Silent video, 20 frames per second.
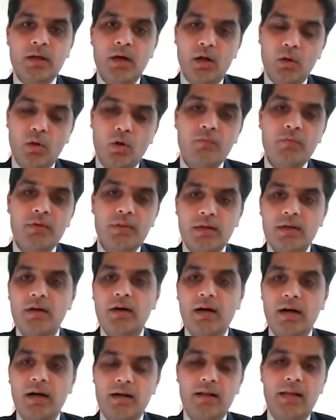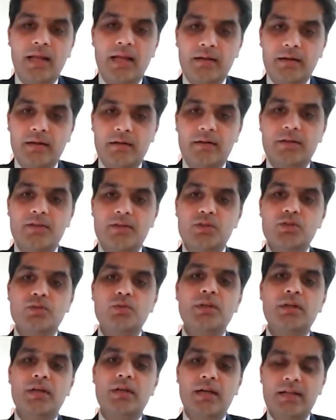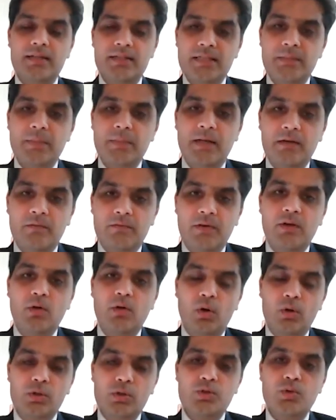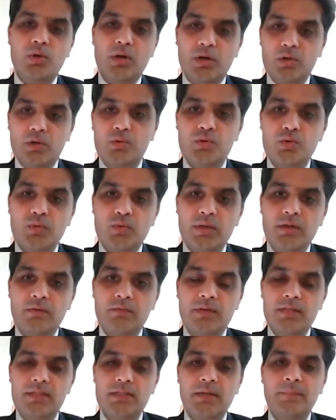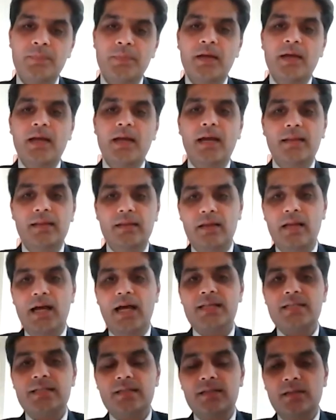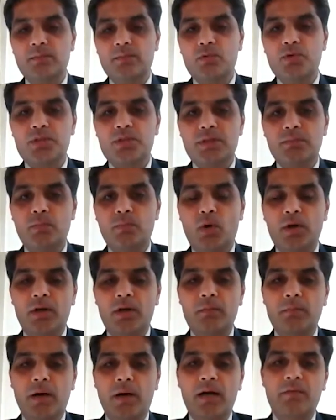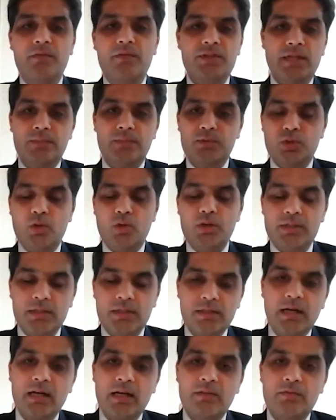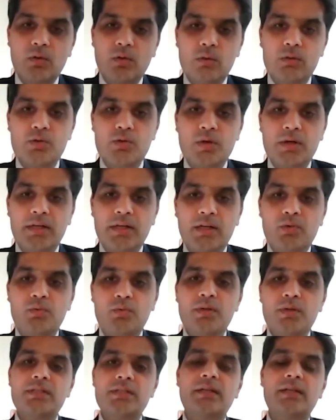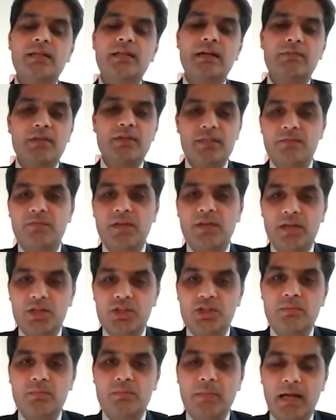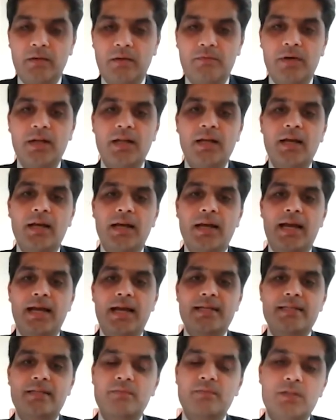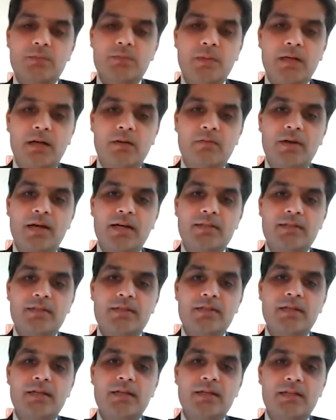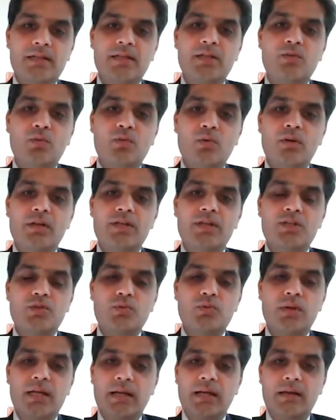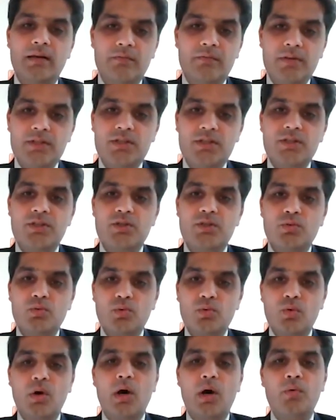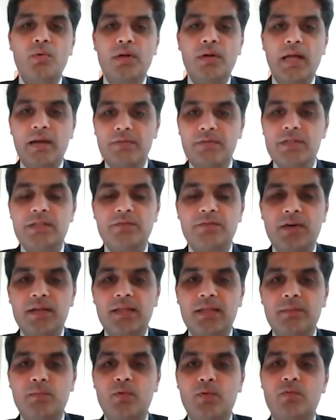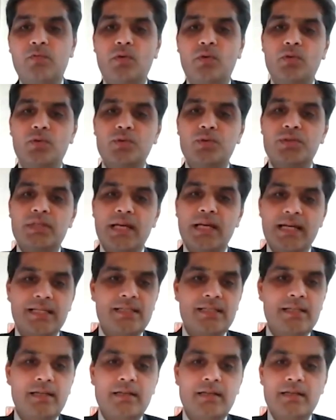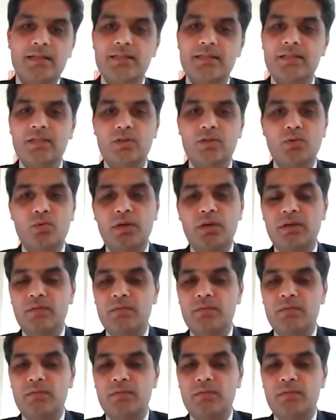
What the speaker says: along with the underlying return. So the currency benefit also accrues to an investor. And the last and the most important part, which I'm sure Siddharth will also agree to, is the diversification benefit. As investment advisors, our key role is to tell investors to go out, diversify their portfolios, hedge their risks, don't